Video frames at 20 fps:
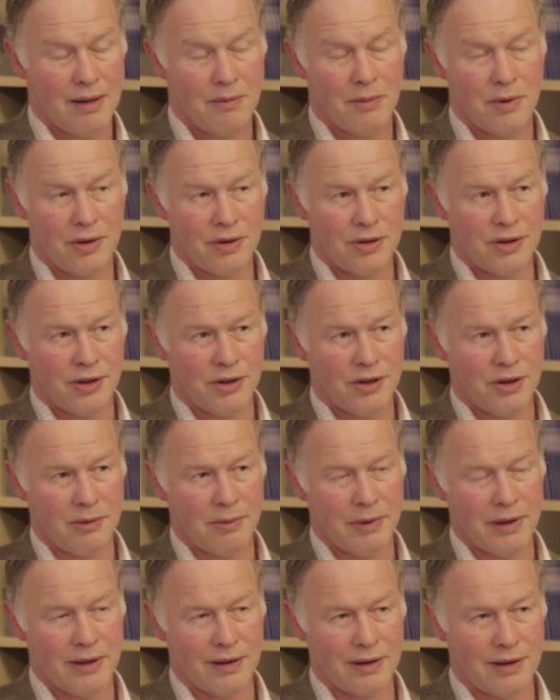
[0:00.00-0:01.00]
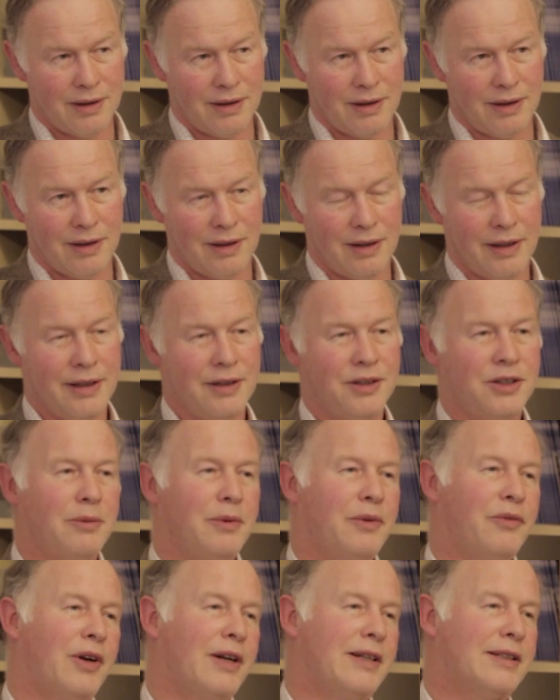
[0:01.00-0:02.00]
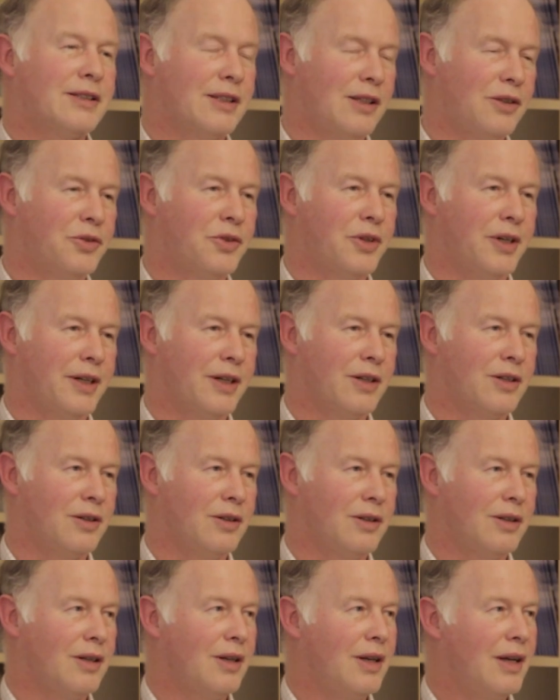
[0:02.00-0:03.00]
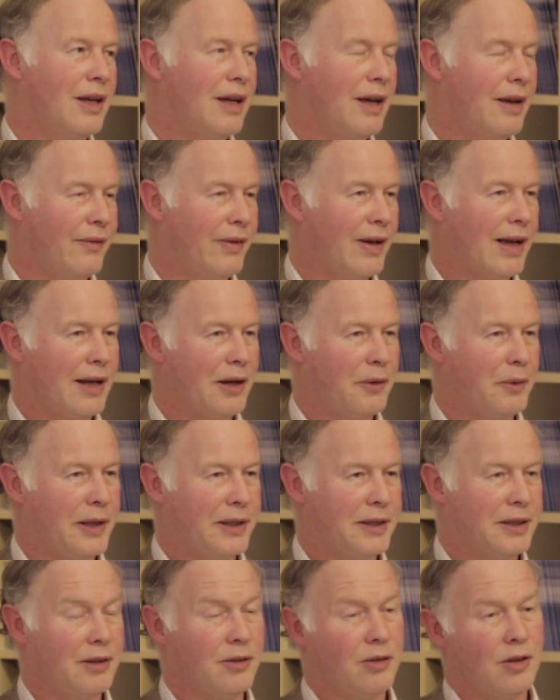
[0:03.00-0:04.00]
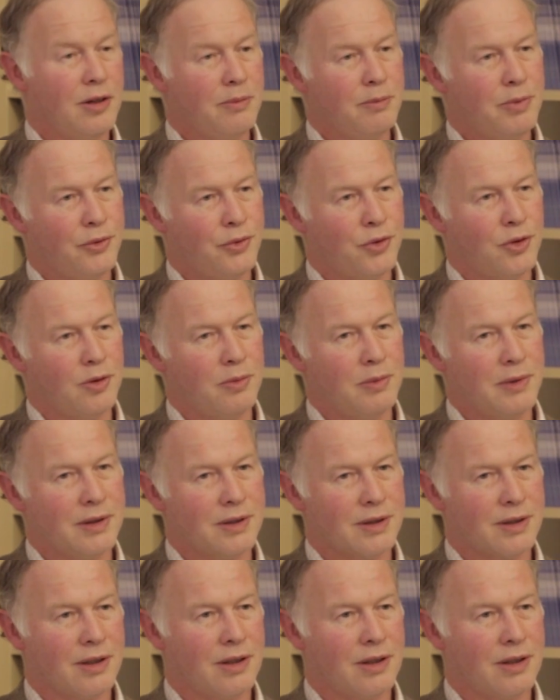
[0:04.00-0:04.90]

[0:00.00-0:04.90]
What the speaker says: But also leaders should be very self-critical, evaluating their own performance.